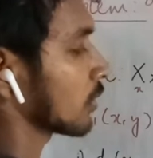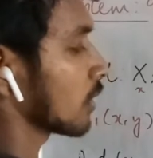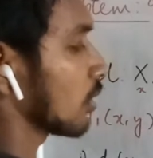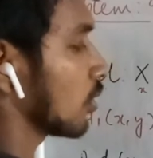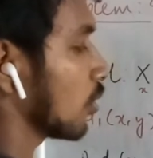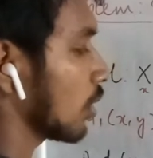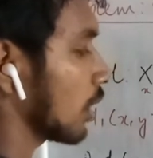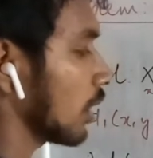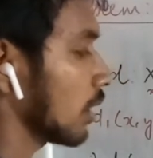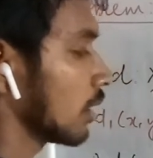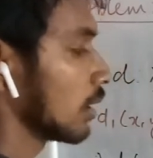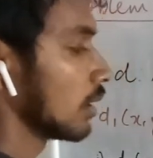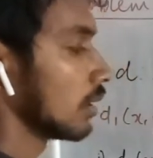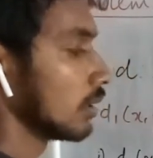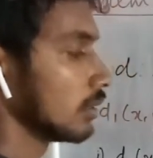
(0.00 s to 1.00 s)
Okay,
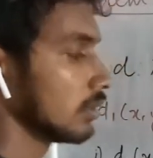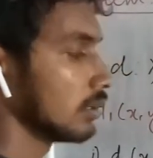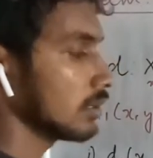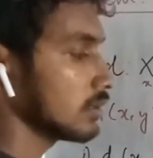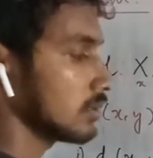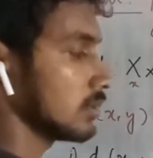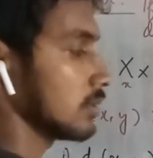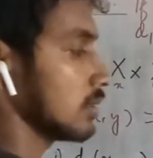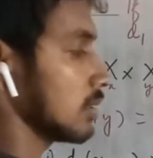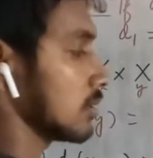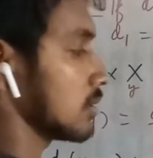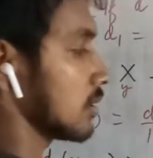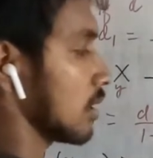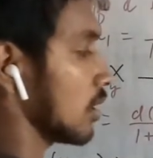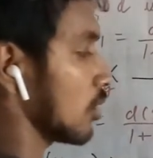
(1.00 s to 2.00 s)
this is
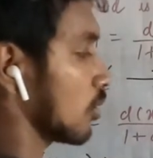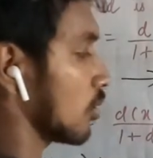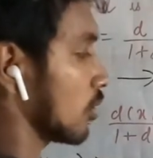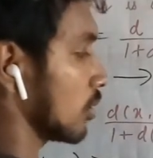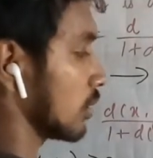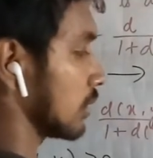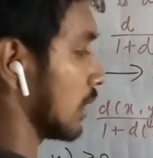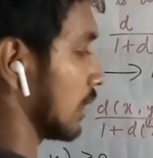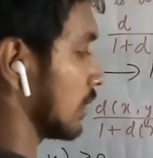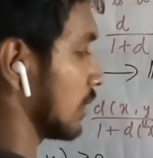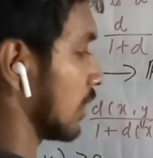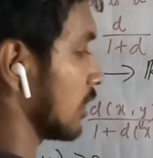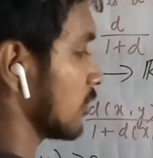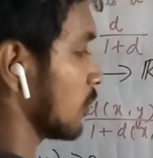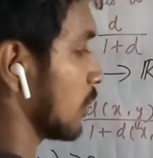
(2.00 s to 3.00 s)
0, that
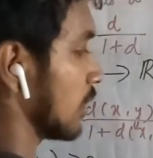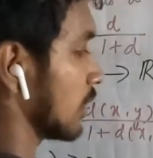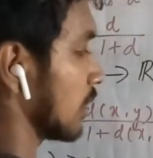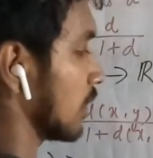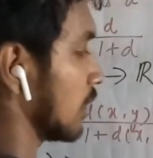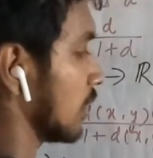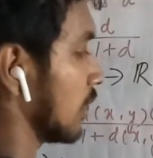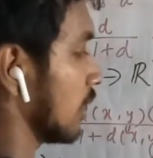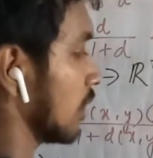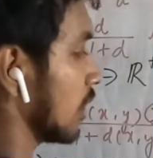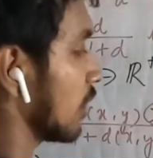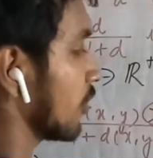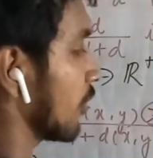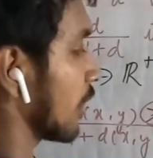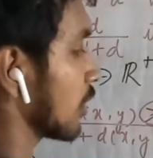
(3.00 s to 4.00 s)
tells me that d of
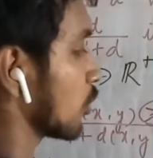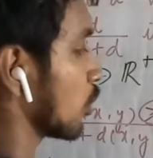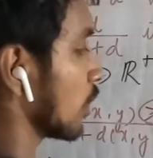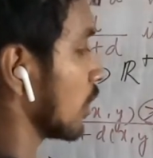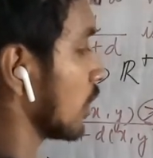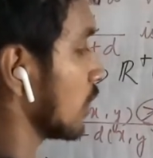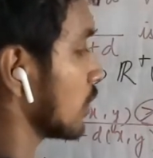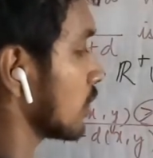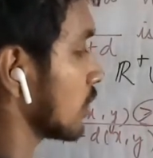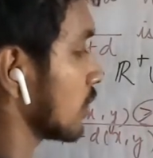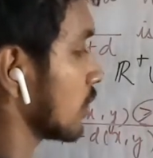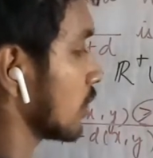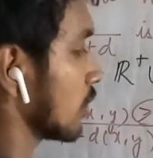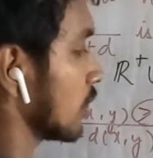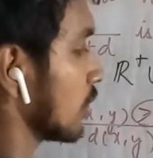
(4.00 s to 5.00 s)
xy is
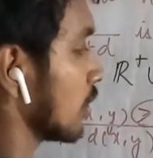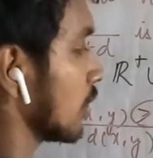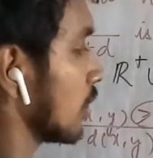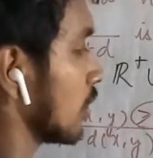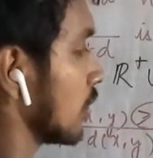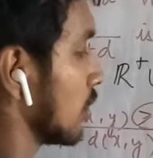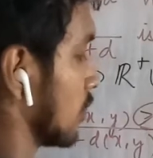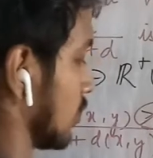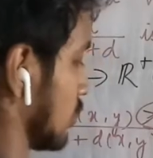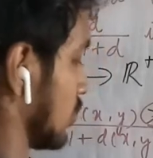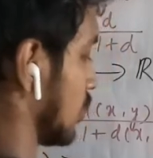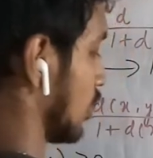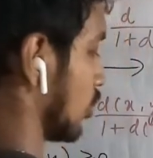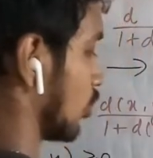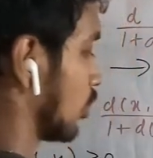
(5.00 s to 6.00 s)

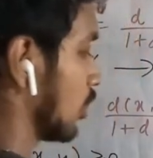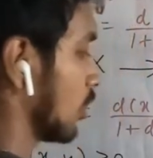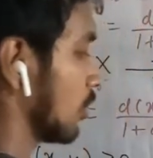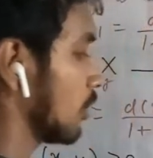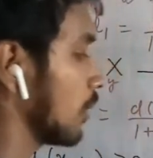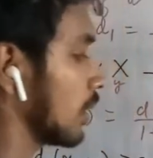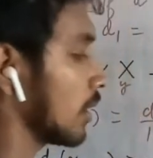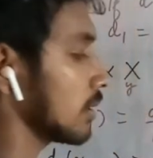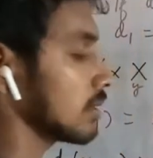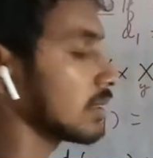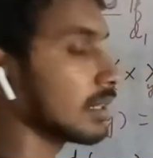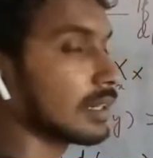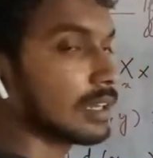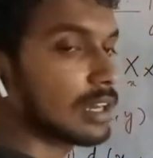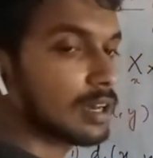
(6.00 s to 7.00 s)
0, because the
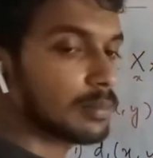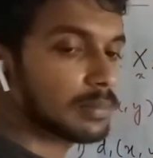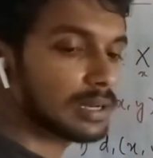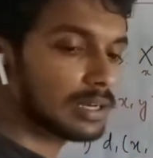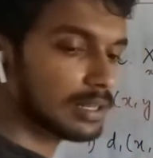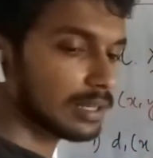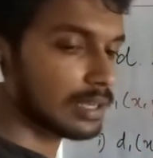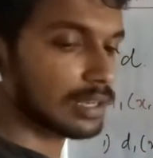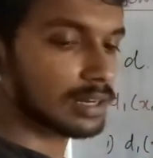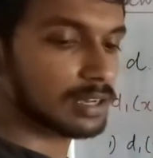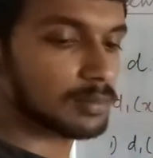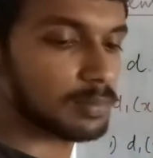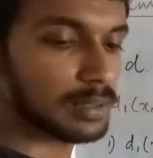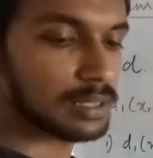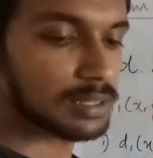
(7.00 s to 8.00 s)
denominator cannot
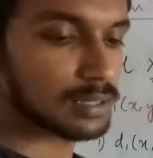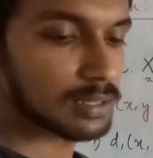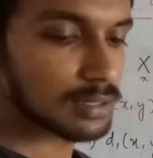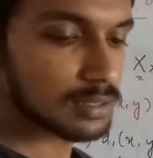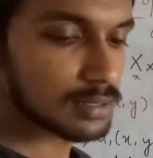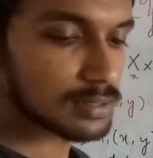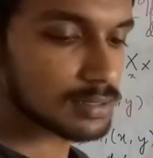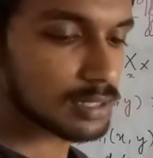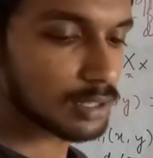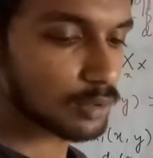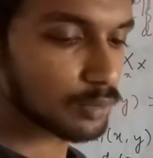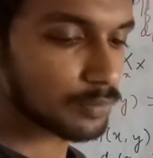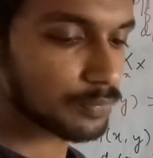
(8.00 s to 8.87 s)
be 0,